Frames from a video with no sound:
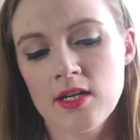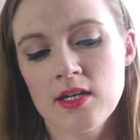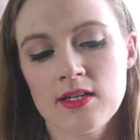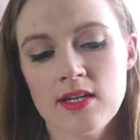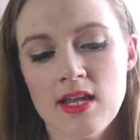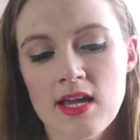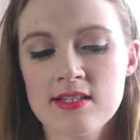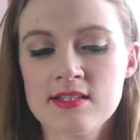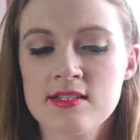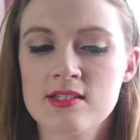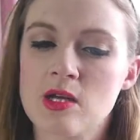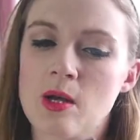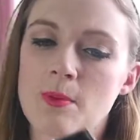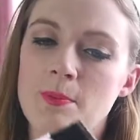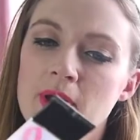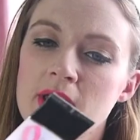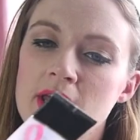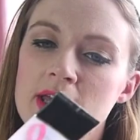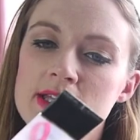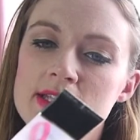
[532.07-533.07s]
Next
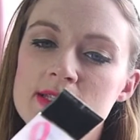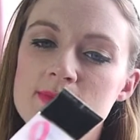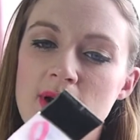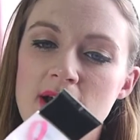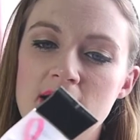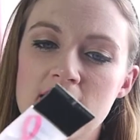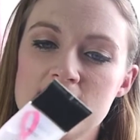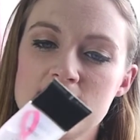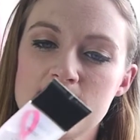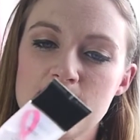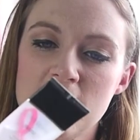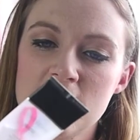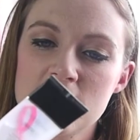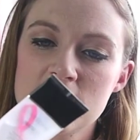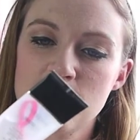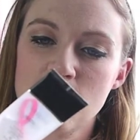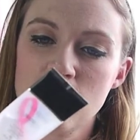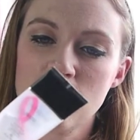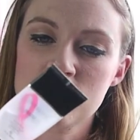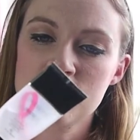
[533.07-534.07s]
up is my
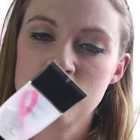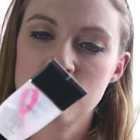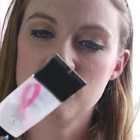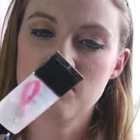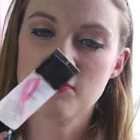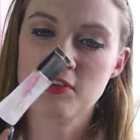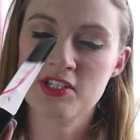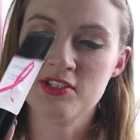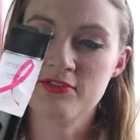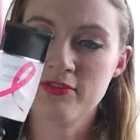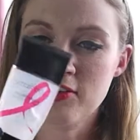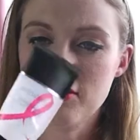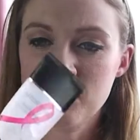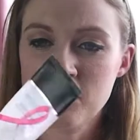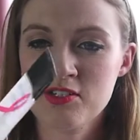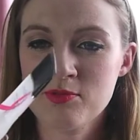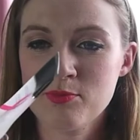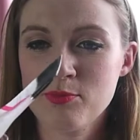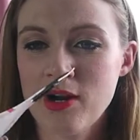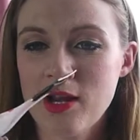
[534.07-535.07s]
Smashbox Photo Finish
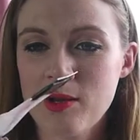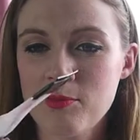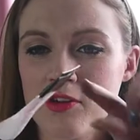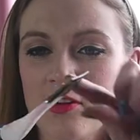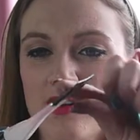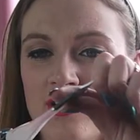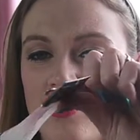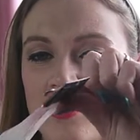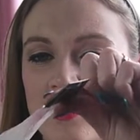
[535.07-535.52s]
Foundation Primer.